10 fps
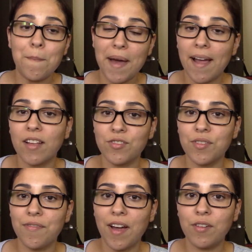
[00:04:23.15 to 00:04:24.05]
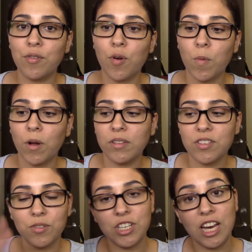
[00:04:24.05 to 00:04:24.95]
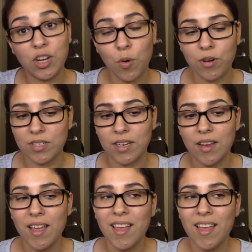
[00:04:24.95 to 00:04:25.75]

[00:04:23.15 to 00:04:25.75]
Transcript: back into the Final Girl world, and so she ignores it.